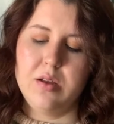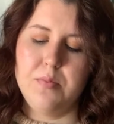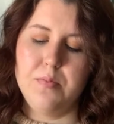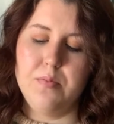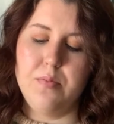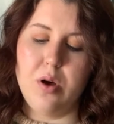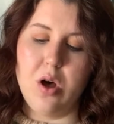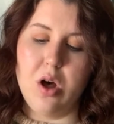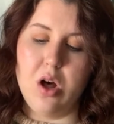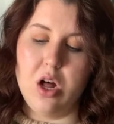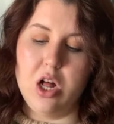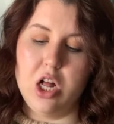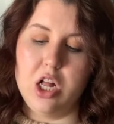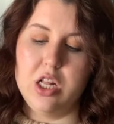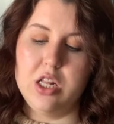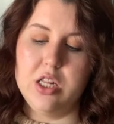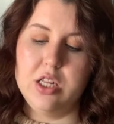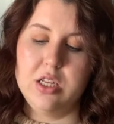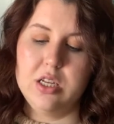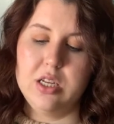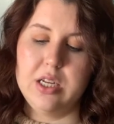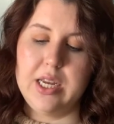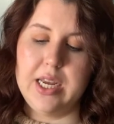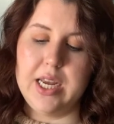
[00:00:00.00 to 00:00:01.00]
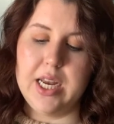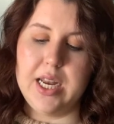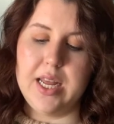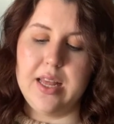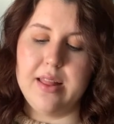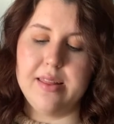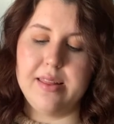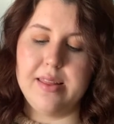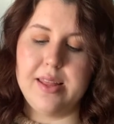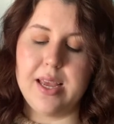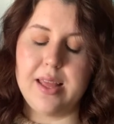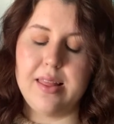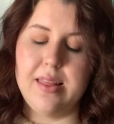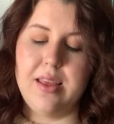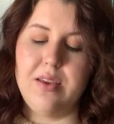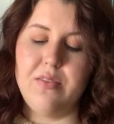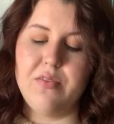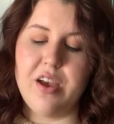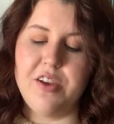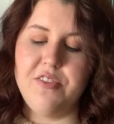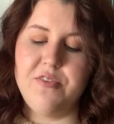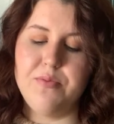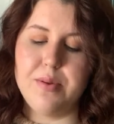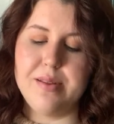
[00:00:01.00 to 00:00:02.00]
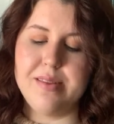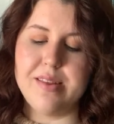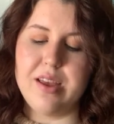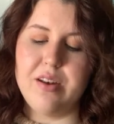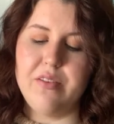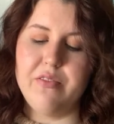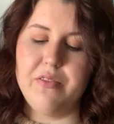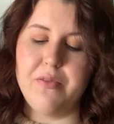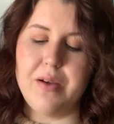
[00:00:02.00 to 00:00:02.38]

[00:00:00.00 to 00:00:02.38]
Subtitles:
ball, and it's 65%